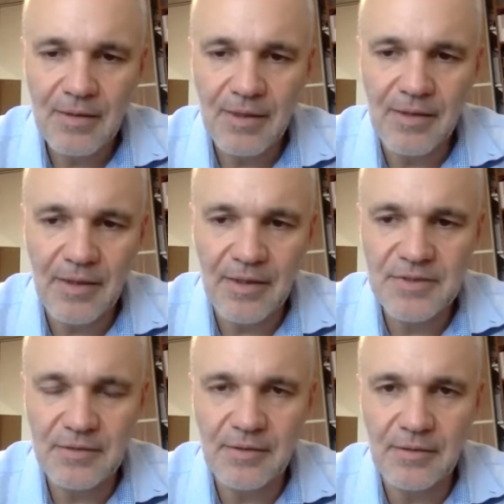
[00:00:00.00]
there are
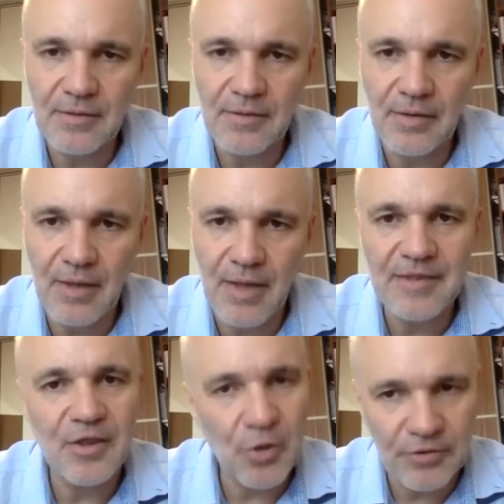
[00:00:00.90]
certain
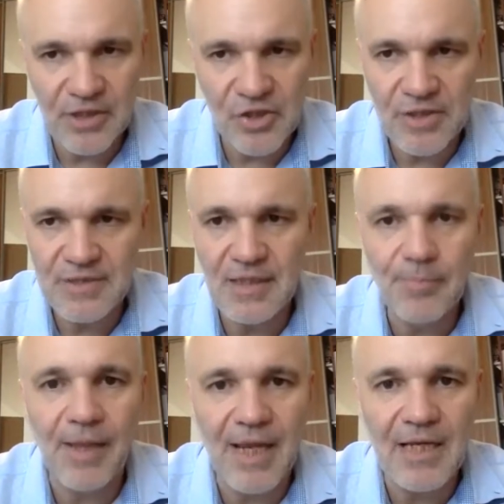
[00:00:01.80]
ethical conditions
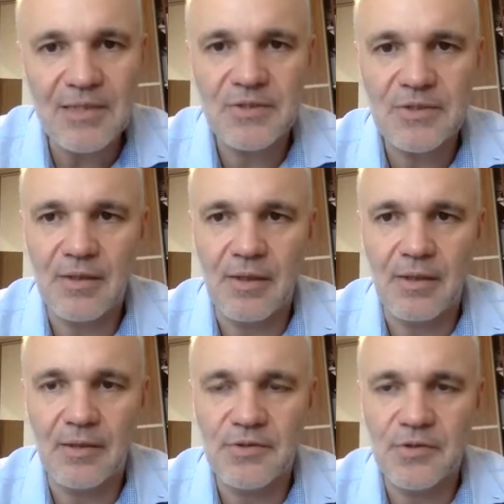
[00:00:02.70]
in place.
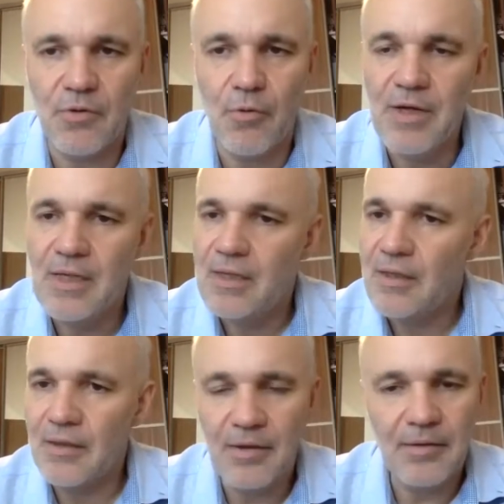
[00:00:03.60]

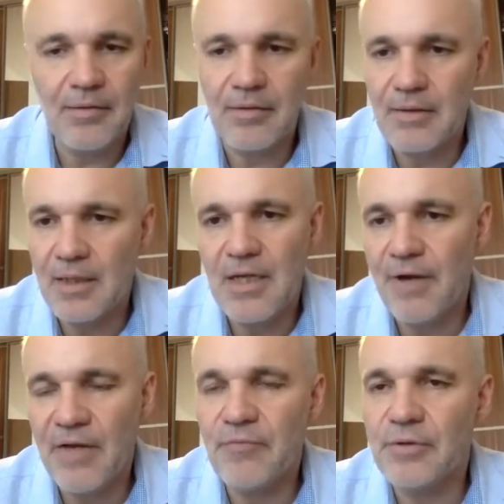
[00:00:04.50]
And here
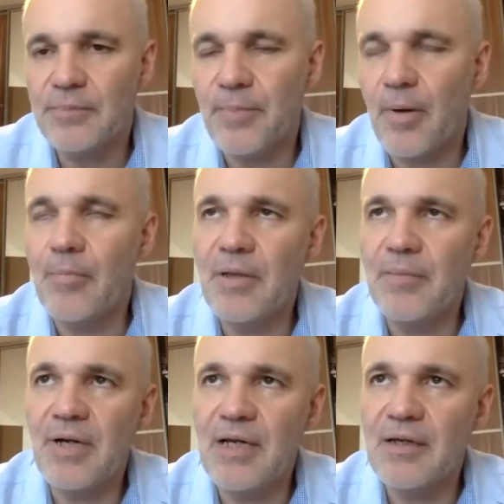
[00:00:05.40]
I would probably
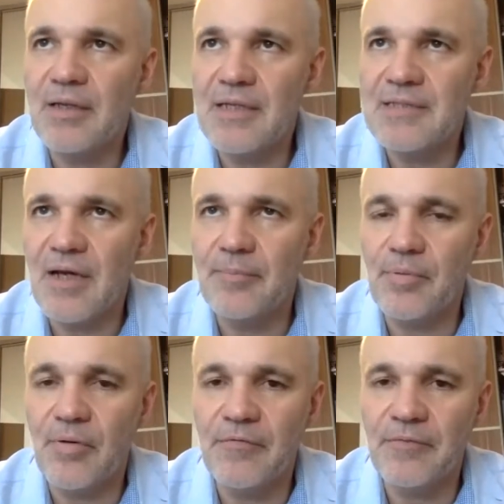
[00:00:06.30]
bring
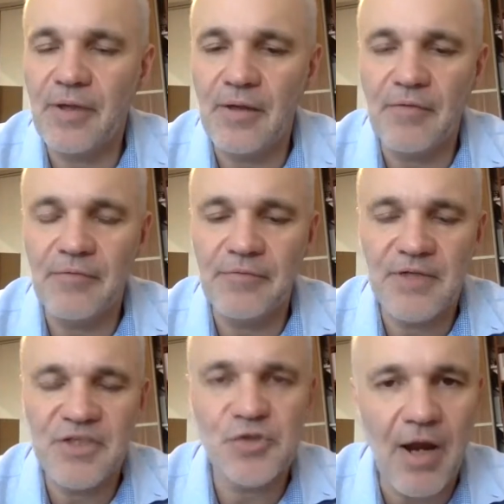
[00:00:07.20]
example of
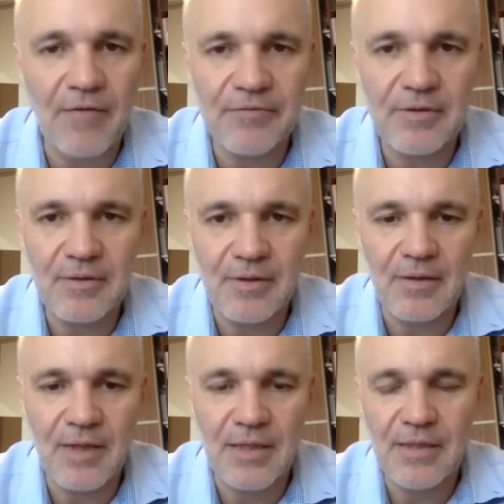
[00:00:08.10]
First Draft
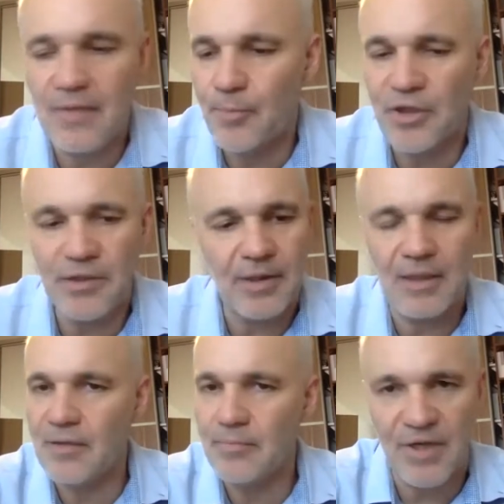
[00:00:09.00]
and their
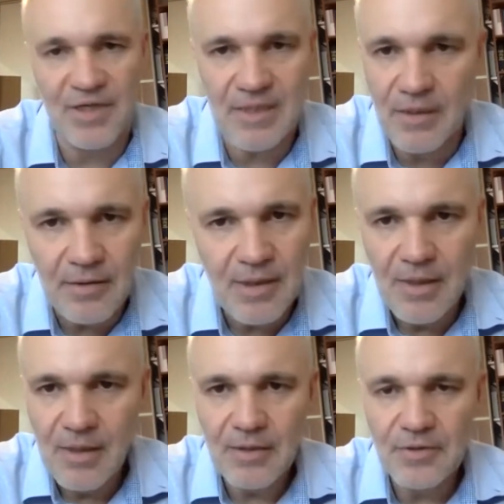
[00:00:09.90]
monitoring in Brazil
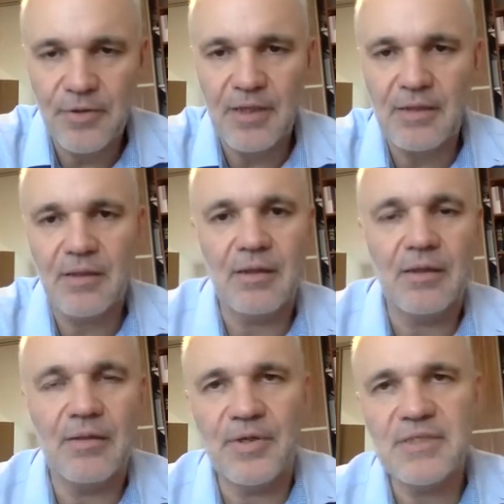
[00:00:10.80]
during
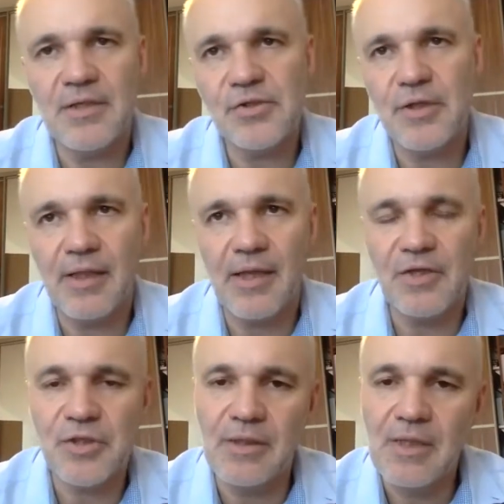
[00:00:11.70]
the presidential
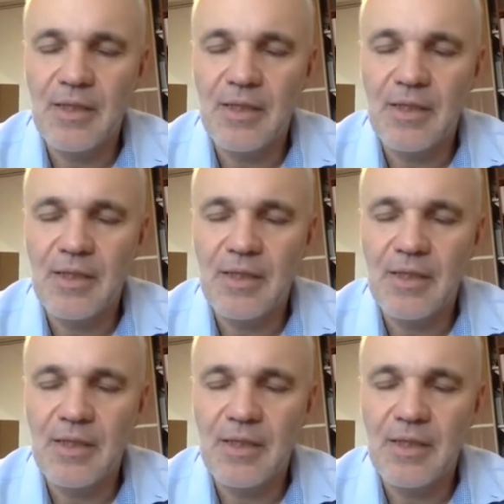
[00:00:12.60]
election.